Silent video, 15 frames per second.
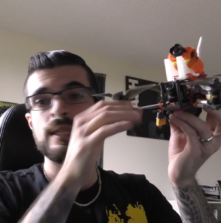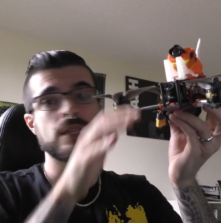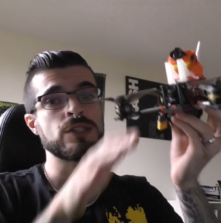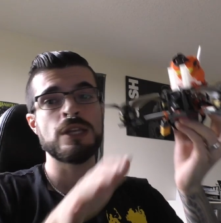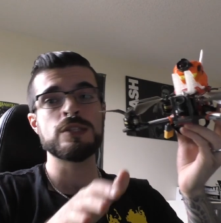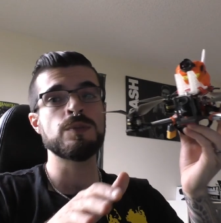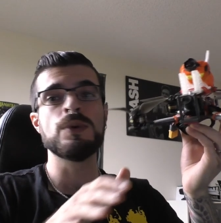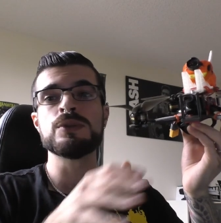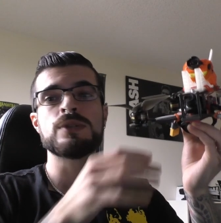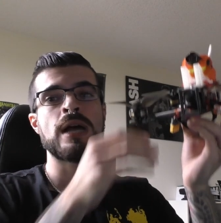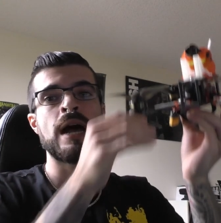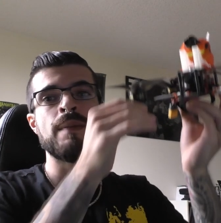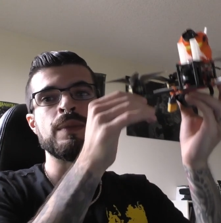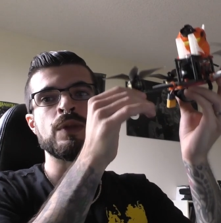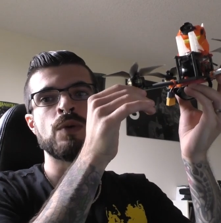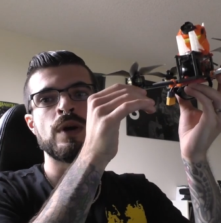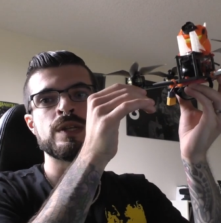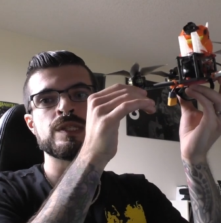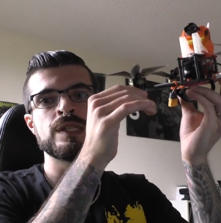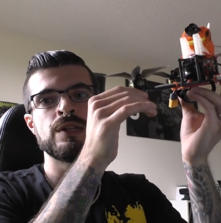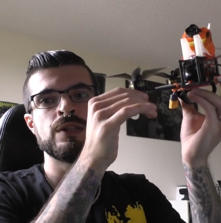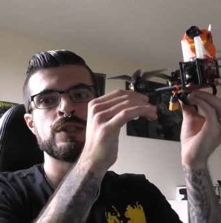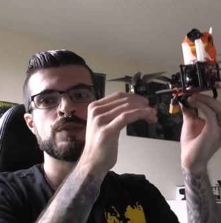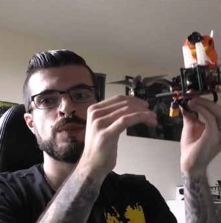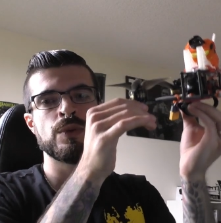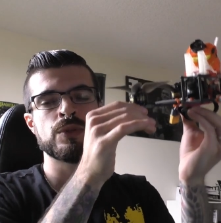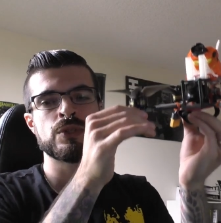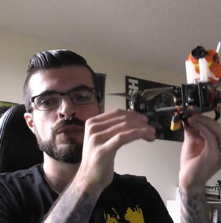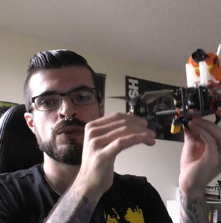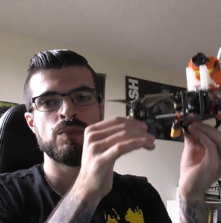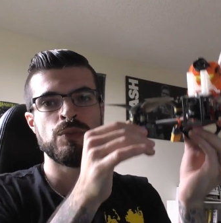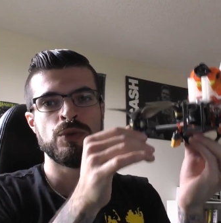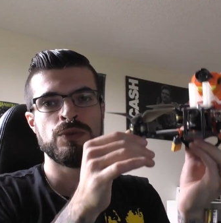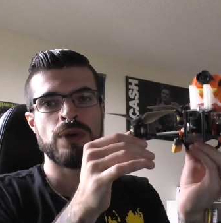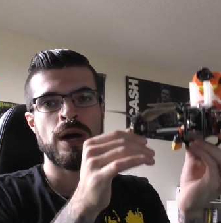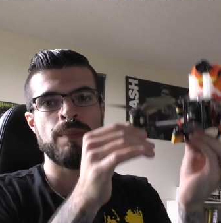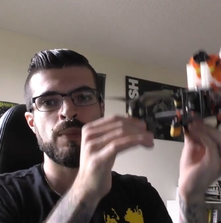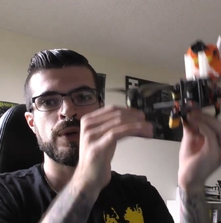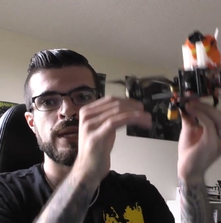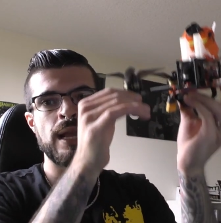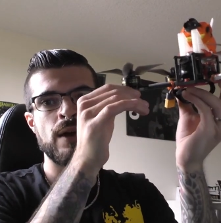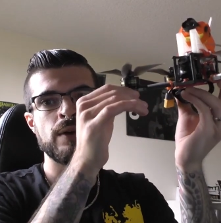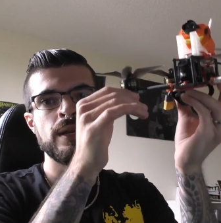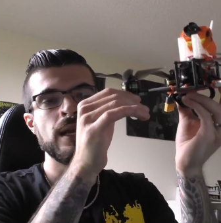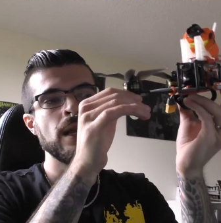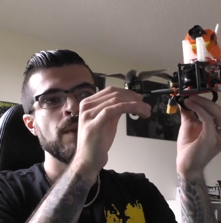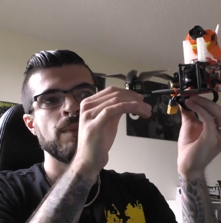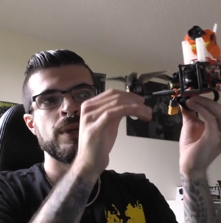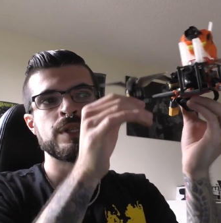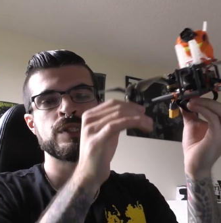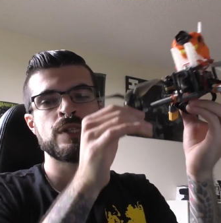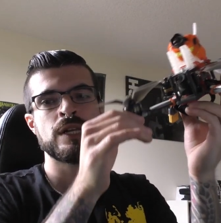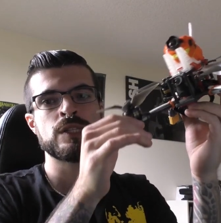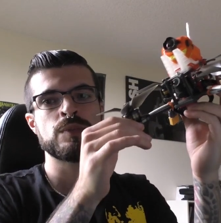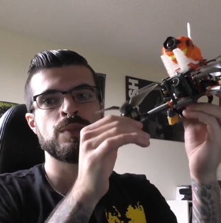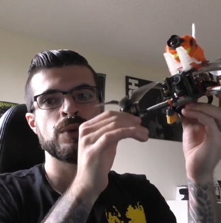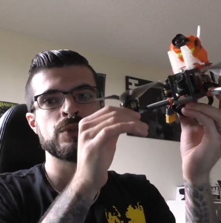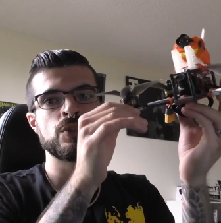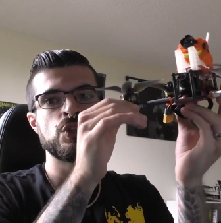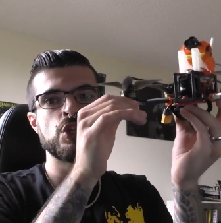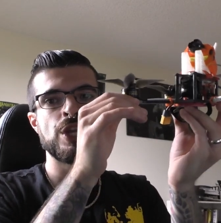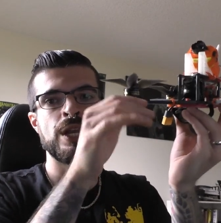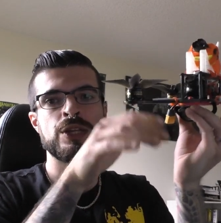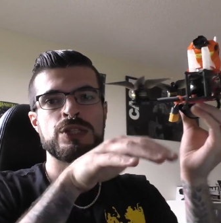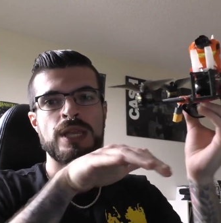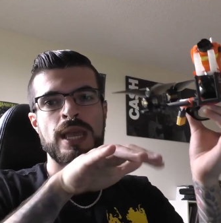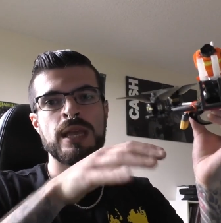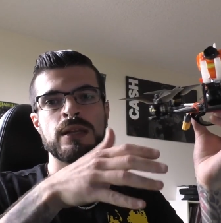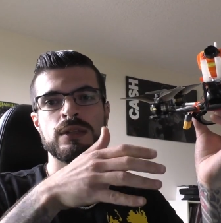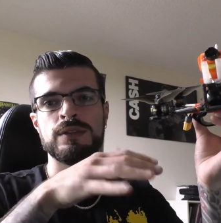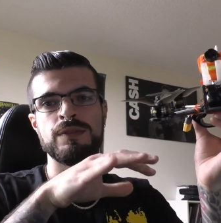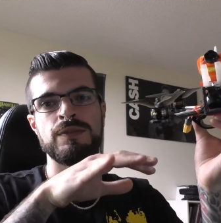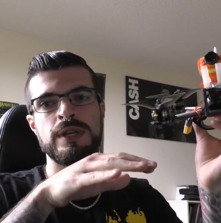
That's not supposed to happen. The quad is literally supposed to move up or down, but it's not supposed to change the angle of the